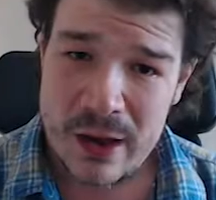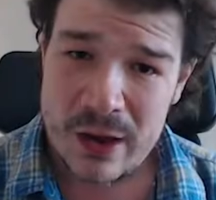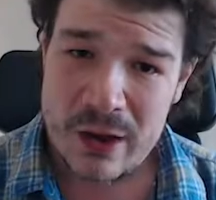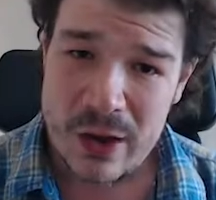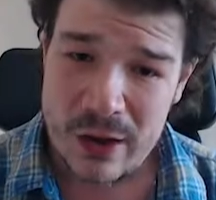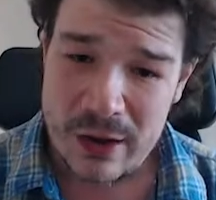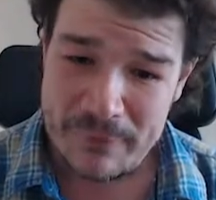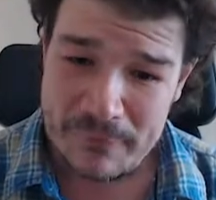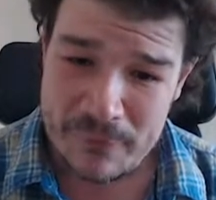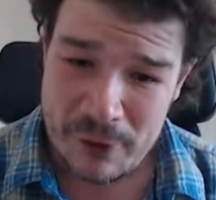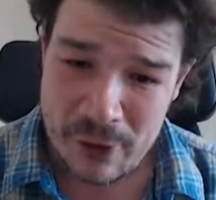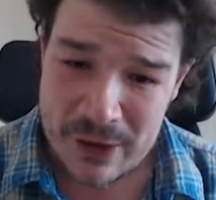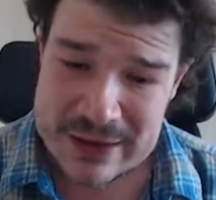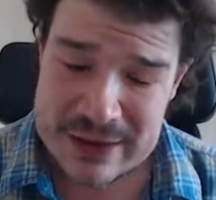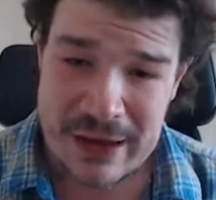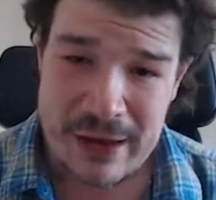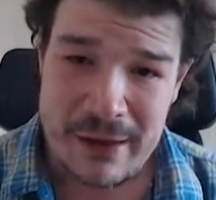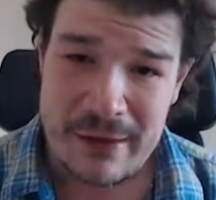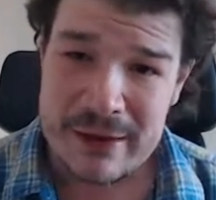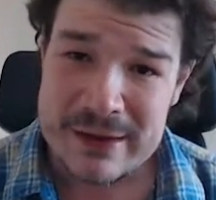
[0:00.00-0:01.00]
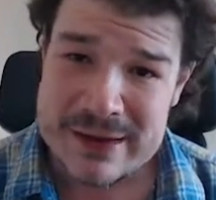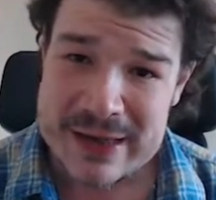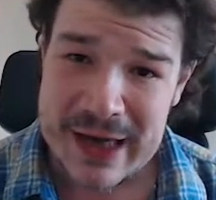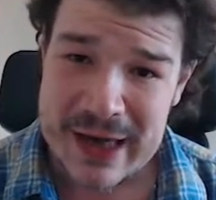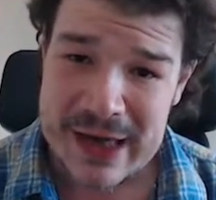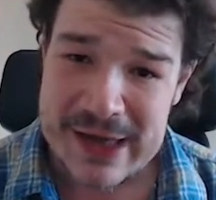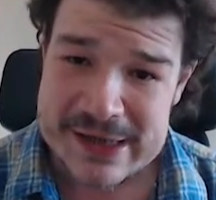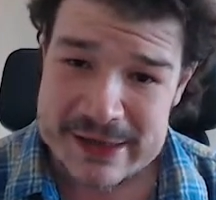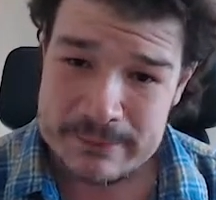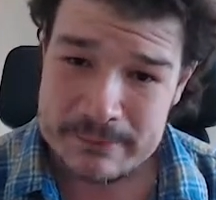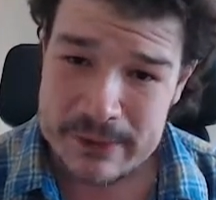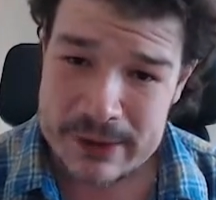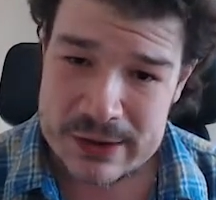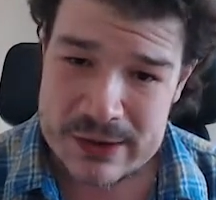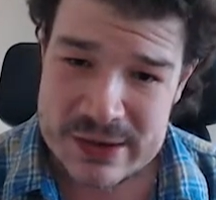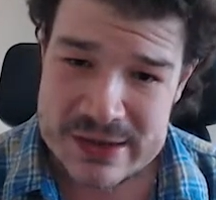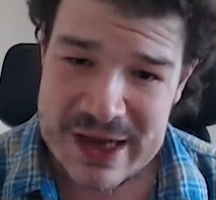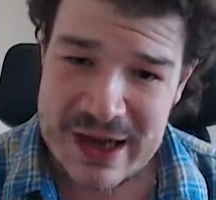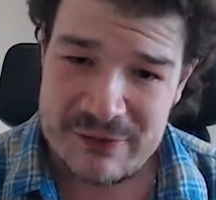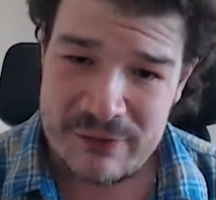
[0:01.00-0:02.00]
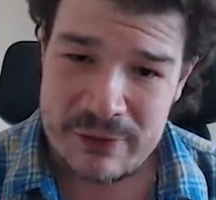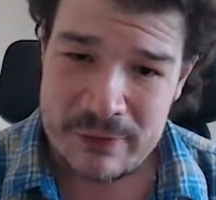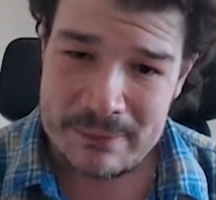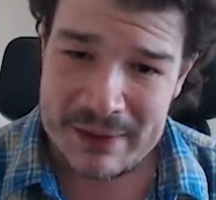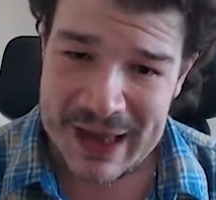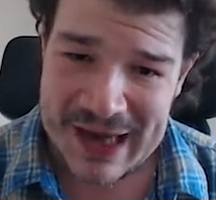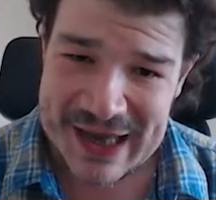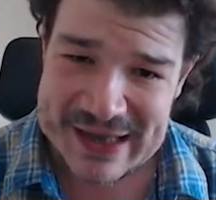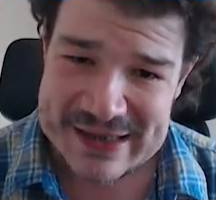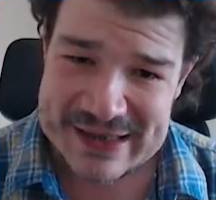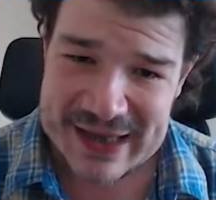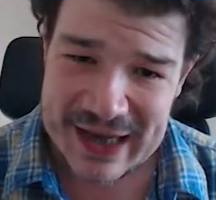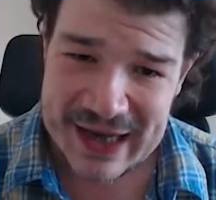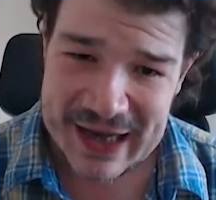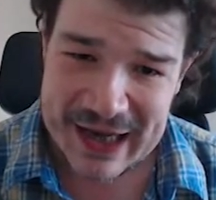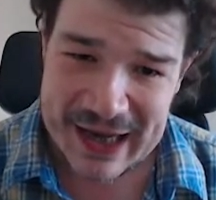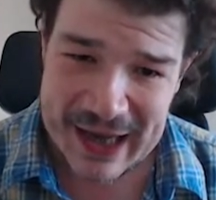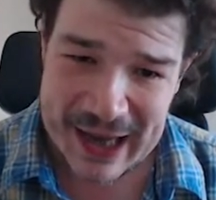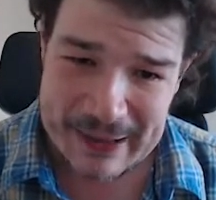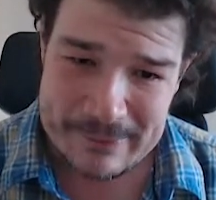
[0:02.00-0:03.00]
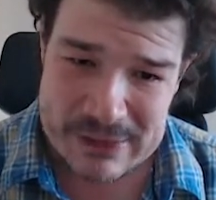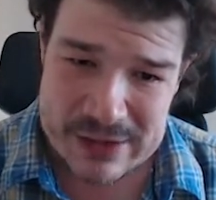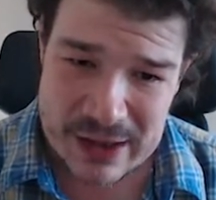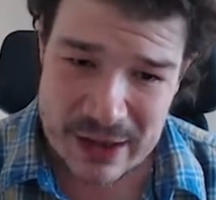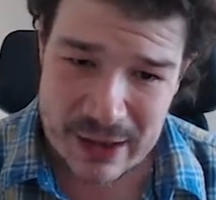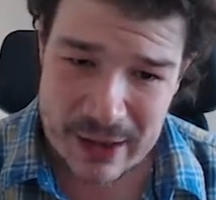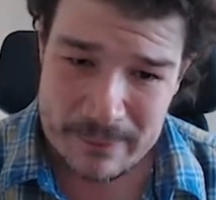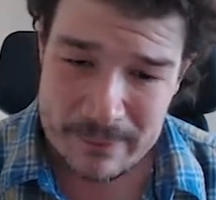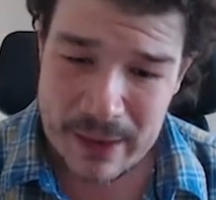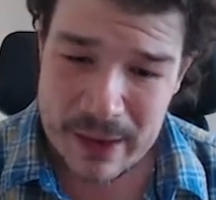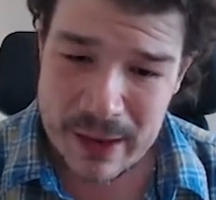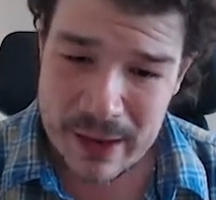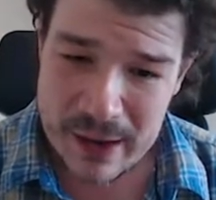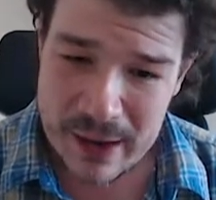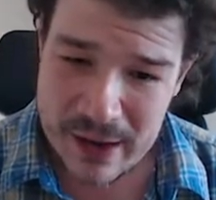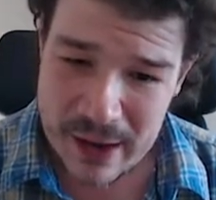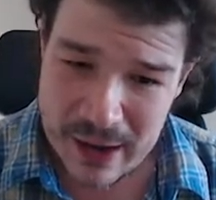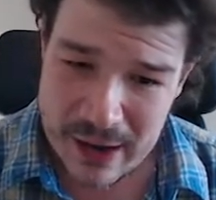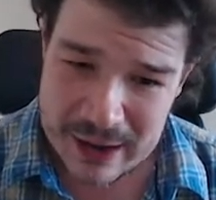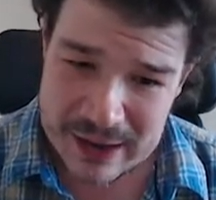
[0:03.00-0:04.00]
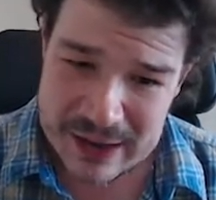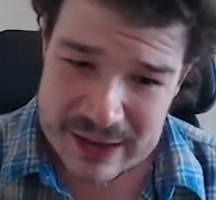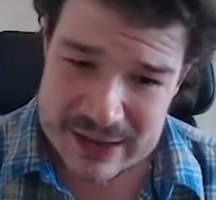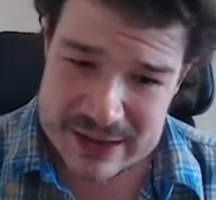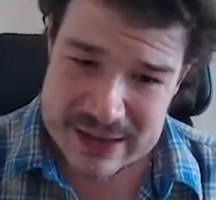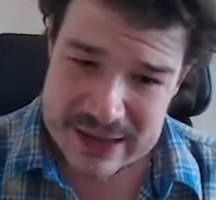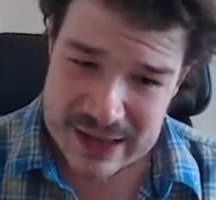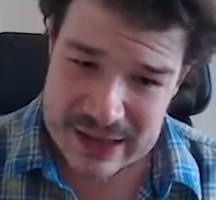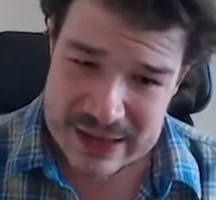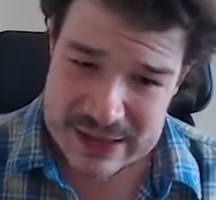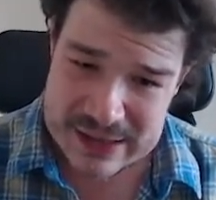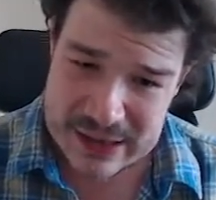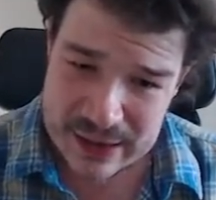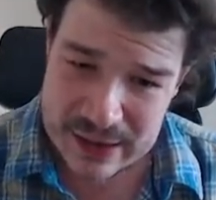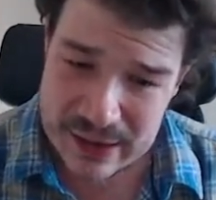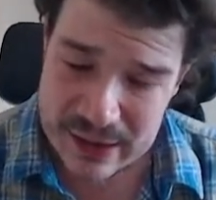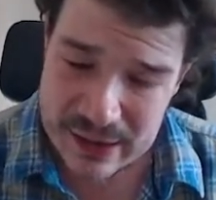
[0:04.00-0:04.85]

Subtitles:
good for us last season but just haven't been getting any game time this season.